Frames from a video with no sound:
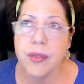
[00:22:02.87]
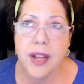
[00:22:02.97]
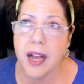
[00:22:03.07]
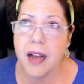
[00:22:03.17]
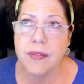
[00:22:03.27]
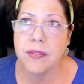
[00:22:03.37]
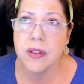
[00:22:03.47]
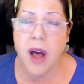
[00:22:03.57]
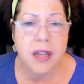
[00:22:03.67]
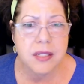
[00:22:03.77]
think I've
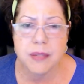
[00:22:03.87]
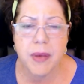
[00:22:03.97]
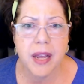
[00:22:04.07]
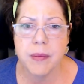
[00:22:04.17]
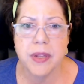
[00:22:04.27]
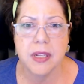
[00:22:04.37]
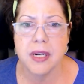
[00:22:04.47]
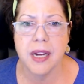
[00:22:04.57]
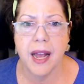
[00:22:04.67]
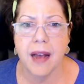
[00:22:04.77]
lost my
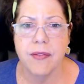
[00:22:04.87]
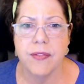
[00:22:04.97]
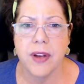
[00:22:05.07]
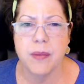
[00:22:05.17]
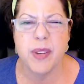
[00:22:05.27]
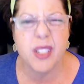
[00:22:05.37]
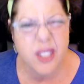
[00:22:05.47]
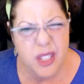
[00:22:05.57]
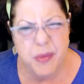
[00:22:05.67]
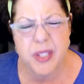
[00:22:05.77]
ability to have fun, but it's
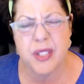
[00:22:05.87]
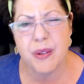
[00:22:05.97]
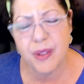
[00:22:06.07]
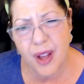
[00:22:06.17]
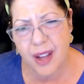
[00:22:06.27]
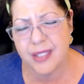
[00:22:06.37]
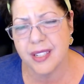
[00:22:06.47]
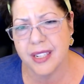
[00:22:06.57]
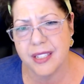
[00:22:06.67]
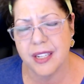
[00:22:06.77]
just been so long
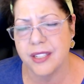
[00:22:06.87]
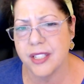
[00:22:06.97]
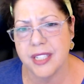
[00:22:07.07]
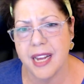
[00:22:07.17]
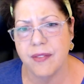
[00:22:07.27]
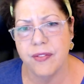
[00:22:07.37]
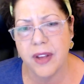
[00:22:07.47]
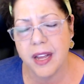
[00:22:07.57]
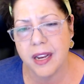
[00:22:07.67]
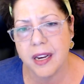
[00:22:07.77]
since I just had
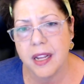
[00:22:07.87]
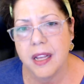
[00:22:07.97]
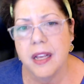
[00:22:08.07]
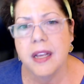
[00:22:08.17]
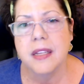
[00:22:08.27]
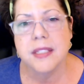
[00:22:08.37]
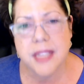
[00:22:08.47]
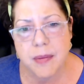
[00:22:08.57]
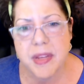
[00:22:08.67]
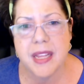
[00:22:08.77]
fun.
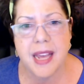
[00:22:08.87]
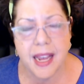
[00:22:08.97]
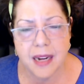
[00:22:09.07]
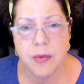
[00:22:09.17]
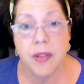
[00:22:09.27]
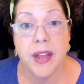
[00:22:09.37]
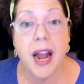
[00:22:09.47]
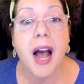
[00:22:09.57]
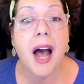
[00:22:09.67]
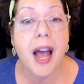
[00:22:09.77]
Send me the animal that
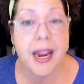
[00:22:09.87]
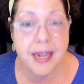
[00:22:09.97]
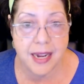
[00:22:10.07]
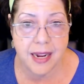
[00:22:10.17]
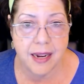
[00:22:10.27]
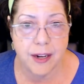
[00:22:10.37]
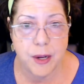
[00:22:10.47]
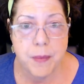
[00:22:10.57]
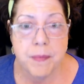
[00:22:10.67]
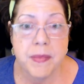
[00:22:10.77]
I need.
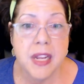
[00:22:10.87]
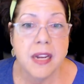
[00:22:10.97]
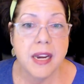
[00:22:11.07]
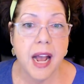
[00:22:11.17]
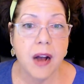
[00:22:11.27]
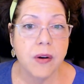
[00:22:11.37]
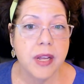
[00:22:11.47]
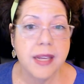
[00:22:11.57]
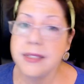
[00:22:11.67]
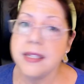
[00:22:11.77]
Now,
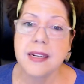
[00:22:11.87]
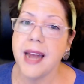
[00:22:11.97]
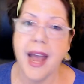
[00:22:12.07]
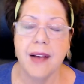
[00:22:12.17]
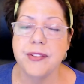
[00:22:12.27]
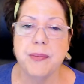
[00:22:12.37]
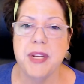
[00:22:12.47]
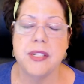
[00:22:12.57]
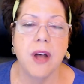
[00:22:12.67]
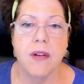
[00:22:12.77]
it didn't have to
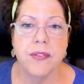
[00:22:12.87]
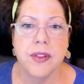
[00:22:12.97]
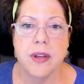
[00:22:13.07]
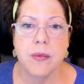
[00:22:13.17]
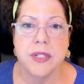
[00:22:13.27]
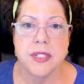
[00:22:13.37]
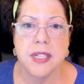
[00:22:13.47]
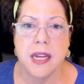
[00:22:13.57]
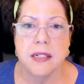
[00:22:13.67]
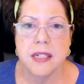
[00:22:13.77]
be dolphin that was
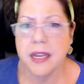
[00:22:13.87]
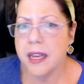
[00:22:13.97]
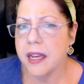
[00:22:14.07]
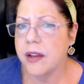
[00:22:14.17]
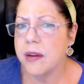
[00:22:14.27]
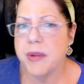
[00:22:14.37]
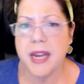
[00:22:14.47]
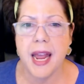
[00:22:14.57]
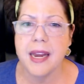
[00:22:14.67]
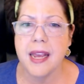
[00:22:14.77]
sent. It could have been
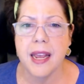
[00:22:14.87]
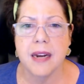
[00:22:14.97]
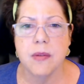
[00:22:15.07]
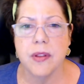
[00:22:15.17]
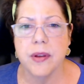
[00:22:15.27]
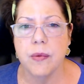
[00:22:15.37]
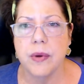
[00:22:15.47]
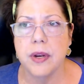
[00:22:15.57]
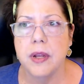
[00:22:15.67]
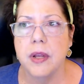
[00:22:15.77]
any animal that
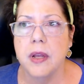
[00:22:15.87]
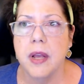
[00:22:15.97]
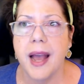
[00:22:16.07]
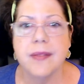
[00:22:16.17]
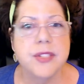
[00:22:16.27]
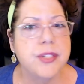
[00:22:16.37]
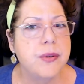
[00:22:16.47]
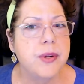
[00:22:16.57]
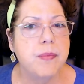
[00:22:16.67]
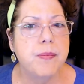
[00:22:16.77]
would have
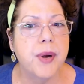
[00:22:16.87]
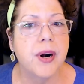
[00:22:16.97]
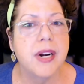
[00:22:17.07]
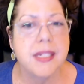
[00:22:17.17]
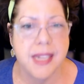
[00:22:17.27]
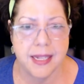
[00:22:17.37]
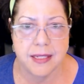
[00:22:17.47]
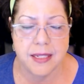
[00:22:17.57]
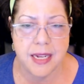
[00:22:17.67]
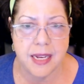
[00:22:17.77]
suited
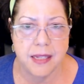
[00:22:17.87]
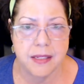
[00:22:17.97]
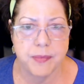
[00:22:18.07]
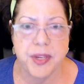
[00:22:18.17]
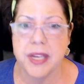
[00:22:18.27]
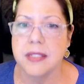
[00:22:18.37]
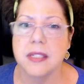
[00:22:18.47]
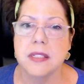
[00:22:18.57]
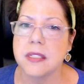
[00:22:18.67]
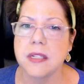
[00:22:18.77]
Bernadette's needs, because
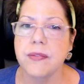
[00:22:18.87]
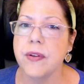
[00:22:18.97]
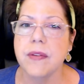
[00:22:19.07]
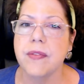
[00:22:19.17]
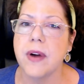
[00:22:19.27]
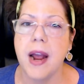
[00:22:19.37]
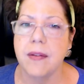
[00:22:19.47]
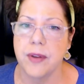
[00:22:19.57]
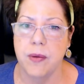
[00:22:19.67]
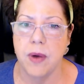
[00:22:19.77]
it's different for
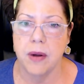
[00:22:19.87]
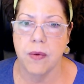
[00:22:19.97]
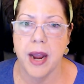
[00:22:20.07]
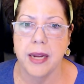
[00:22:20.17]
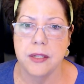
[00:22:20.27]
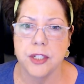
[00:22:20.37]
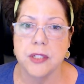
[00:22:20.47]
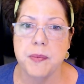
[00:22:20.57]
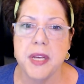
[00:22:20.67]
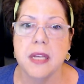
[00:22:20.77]
everyone, right?
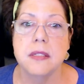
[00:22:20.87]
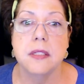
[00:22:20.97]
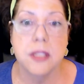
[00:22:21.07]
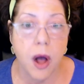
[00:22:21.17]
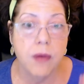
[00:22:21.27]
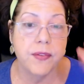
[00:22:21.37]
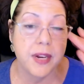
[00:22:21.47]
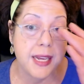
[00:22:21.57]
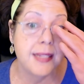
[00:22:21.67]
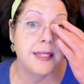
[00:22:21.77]
Just because
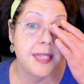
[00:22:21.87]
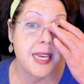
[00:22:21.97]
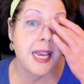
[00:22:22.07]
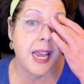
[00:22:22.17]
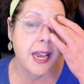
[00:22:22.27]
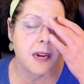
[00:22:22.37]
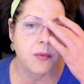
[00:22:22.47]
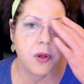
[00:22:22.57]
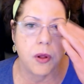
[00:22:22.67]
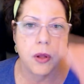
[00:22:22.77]
dolphin is the
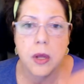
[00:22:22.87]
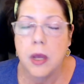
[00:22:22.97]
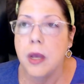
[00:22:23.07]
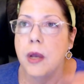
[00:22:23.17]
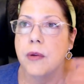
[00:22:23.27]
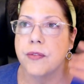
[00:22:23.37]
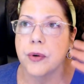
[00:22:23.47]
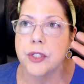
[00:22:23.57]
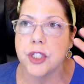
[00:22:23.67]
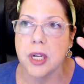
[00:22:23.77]
animal
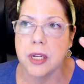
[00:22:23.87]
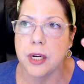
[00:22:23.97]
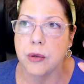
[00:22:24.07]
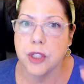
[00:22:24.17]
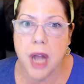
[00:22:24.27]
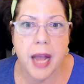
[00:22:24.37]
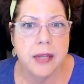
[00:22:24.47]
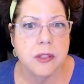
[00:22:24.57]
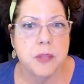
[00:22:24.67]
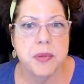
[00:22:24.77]
for, you know,
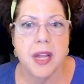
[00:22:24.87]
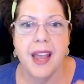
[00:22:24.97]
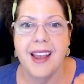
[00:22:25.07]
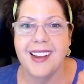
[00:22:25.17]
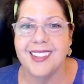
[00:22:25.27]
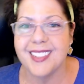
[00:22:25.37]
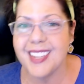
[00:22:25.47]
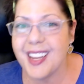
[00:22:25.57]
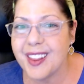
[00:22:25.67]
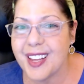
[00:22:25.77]
child's play and
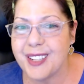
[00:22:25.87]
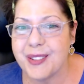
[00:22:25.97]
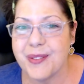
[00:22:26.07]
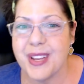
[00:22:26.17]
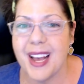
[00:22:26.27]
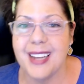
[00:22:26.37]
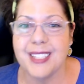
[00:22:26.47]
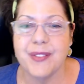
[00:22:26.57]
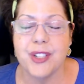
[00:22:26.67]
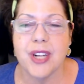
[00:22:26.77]
seeing things through the
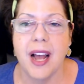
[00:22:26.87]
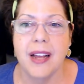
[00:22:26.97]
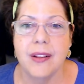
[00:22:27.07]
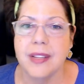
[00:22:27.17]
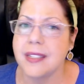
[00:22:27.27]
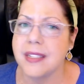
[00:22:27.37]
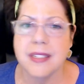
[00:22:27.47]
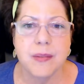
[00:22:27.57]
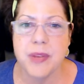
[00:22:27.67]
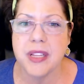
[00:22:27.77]
eyes of a child, that
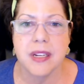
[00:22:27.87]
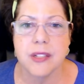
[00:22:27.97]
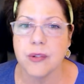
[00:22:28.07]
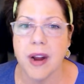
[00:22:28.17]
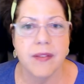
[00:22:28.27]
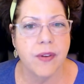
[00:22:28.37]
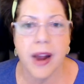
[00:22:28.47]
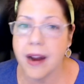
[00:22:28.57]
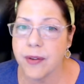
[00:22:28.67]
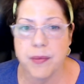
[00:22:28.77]
doesn't mean that it's right for
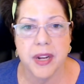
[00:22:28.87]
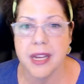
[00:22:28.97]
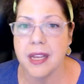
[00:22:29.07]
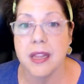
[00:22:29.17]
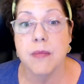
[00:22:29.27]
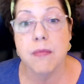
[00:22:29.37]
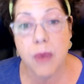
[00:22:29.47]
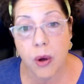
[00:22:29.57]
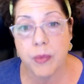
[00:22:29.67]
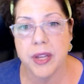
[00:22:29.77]
everybody in the
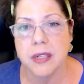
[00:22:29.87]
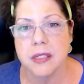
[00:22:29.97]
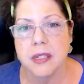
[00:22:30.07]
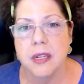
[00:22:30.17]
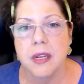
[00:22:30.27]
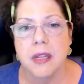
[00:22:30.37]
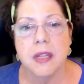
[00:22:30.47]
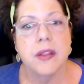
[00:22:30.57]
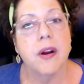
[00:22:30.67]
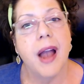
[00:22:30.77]
moment
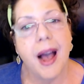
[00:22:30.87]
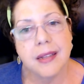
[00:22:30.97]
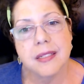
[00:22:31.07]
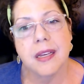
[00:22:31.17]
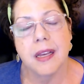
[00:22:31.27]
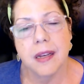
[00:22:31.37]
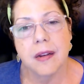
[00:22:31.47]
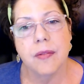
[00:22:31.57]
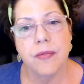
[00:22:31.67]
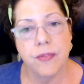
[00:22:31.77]
that they're
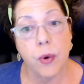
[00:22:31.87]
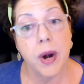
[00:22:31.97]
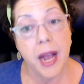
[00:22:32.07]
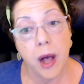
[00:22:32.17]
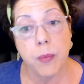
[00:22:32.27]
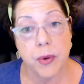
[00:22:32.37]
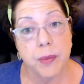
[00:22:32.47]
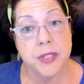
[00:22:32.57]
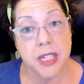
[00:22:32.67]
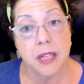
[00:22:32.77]
asking for help with a
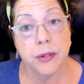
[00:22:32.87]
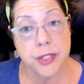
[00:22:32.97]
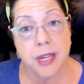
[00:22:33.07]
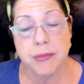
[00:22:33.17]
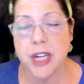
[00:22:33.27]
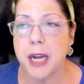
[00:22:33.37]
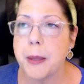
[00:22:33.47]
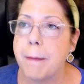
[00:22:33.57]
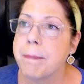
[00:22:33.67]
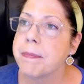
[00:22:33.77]
particular subject.
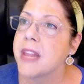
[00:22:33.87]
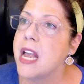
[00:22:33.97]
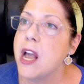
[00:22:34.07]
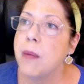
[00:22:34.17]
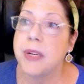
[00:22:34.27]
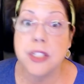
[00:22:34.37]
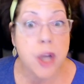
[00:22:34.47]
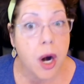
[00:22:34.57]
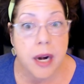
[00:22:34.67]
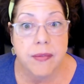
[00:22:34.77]
But
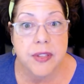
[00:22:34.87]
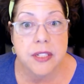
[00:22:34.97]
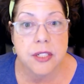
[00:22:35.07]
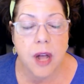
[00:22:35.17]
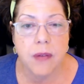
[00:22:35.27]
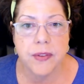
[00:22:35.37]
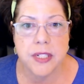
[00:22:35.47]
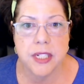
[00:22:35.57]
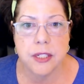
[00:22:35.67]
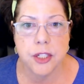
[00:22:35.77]
darn if this dolphin
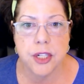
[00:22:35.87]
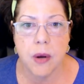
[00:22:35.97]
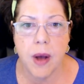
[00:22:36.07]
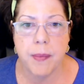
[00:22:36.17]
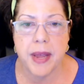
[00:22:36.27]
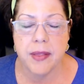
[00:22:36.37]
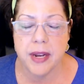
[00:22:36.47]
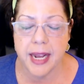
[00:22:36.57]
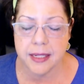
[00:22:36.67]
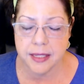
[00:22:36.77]
didn't show up. And the
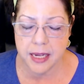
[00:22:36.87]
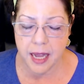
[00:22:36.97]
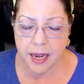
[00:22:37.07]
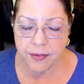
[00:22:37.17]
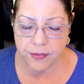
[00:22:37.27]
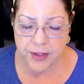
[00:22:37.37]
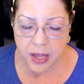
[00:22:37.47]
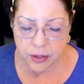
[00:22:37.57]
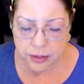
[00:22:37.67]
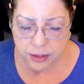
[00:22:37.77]
next thing I
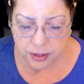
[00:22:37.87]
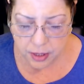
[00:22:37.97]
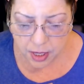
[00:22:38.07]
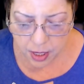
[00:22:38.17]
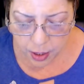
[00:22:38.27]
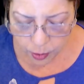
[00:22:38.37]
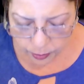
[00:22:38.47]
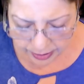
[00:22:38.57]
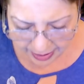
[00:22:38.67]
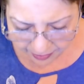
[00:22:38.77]
felt
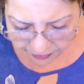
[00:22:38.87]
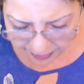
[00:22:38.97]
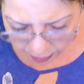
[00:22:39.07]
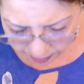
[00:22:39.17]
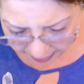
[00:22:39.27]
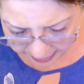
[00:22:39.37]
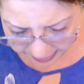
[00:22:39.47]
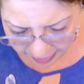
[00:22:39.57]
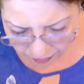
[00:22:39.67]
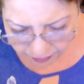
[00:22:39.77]
was I felt
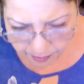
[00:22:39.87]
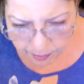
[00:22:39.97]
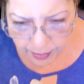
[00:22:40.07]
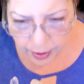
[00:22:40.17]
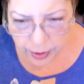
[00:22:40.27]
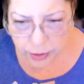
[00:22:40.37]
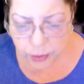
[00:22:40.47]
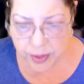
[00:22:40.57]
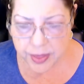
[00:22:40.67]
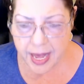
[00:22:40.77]
myself merge
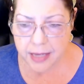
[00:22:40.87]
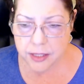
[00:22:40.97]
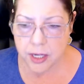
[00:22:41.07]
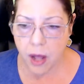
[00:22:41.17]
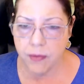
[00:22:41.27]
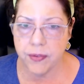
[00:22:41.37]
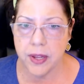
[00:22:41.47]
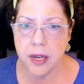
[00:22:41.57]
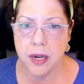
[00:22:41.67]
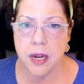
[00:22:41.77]
with that
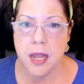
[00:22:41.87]
dolphin.